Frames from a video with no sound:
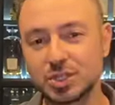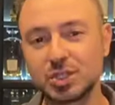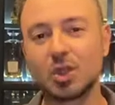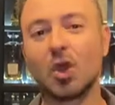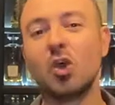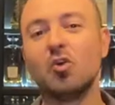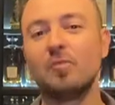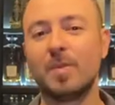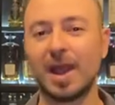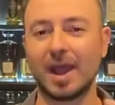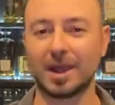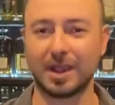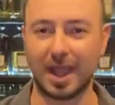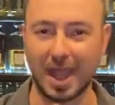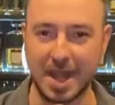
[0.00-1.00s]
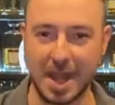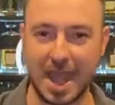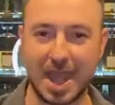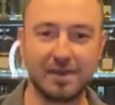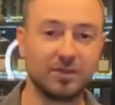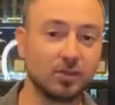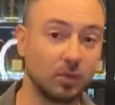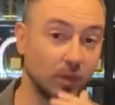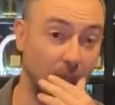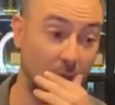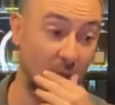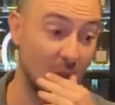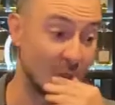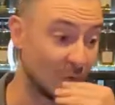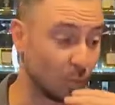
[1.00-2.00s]
go back and have a look
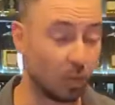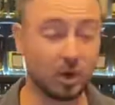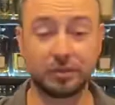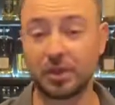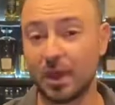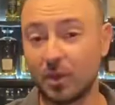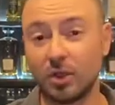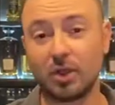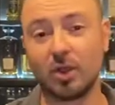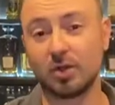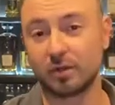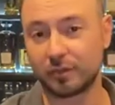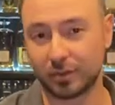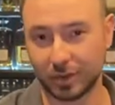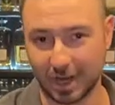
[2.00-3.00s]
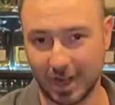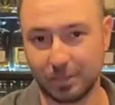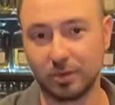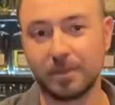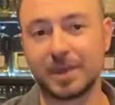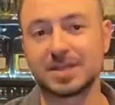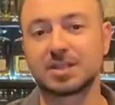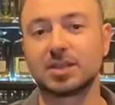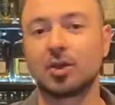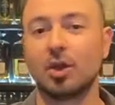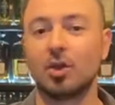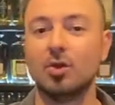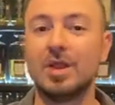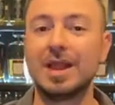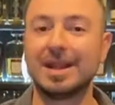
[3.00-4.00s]
at what they were going for a couple of months
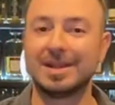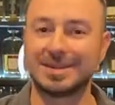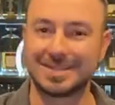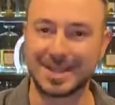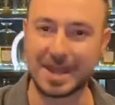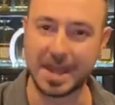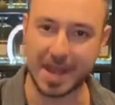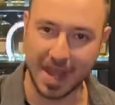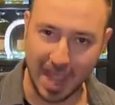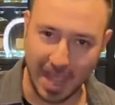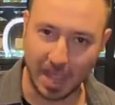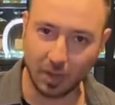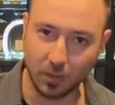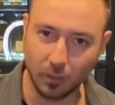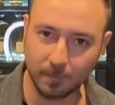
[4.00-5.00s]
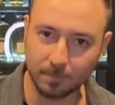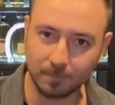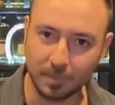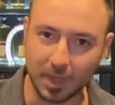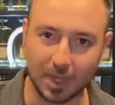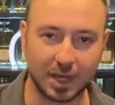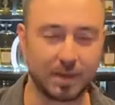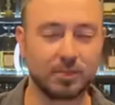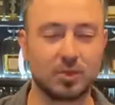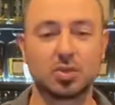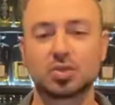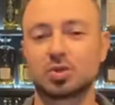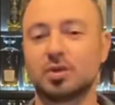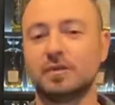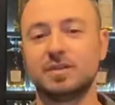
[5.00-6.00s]
ago to now, and I'm not
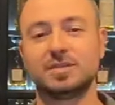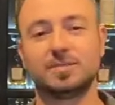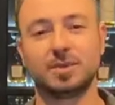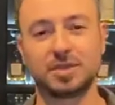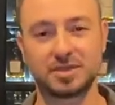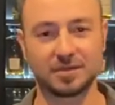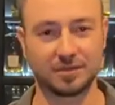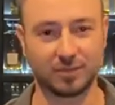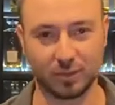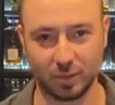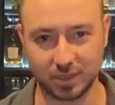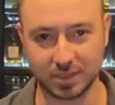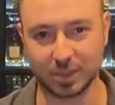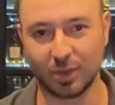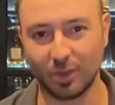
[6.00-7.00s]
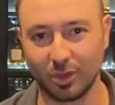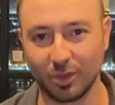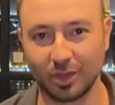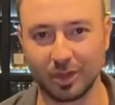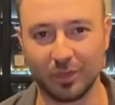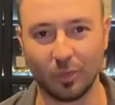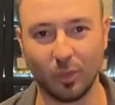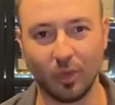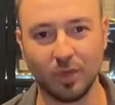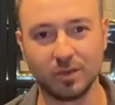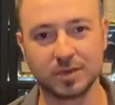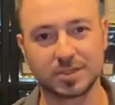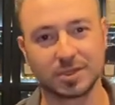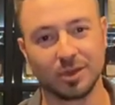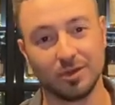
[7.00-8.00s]
sure if it's because of what's going on in the world,
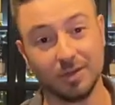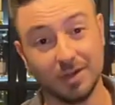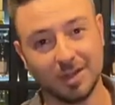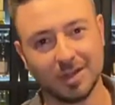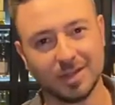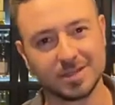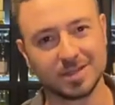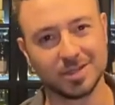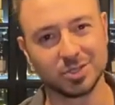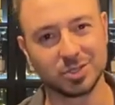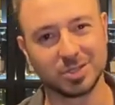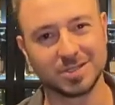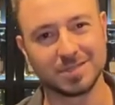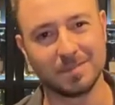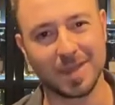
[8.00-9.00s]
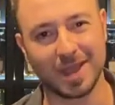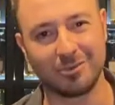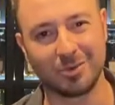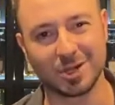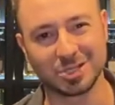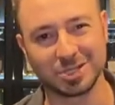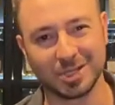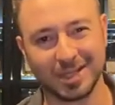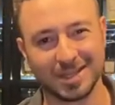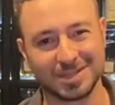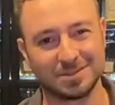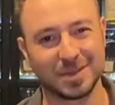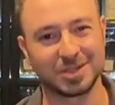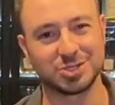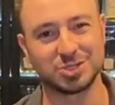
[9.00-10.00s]
so essentially it's a mad rush to get as
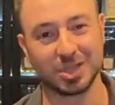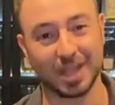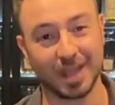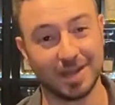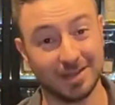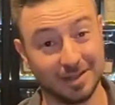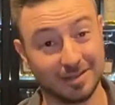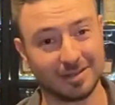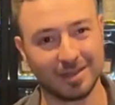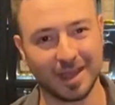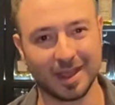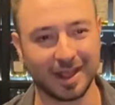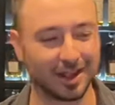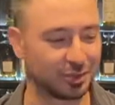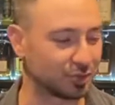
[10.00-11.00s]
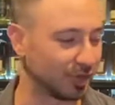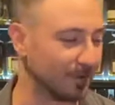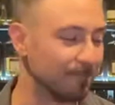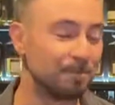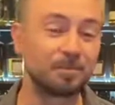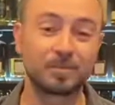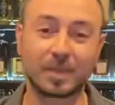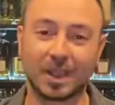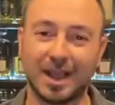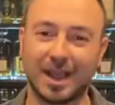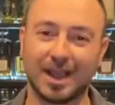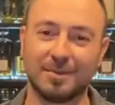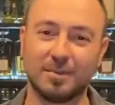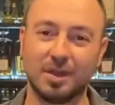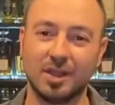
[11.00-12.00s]
much as you can into that country
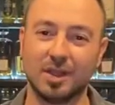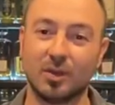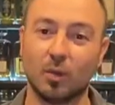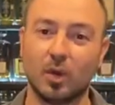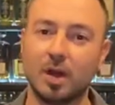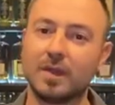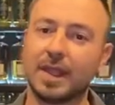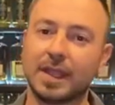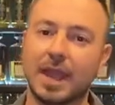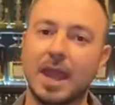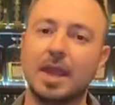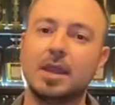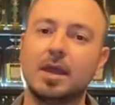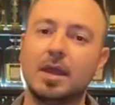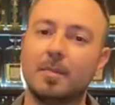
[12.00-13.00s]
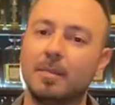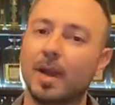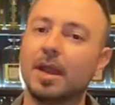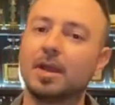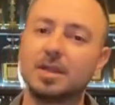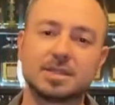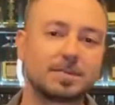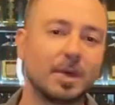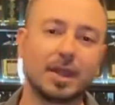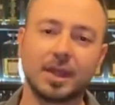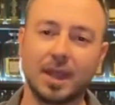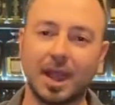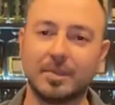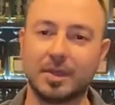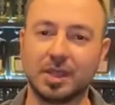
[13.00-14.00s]
while they can, but it's money
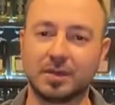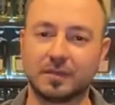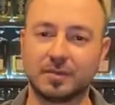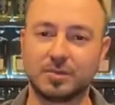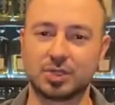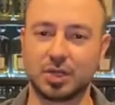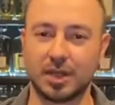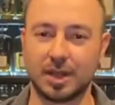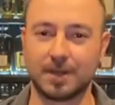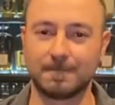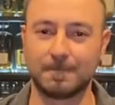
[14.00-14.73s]
coming in from China.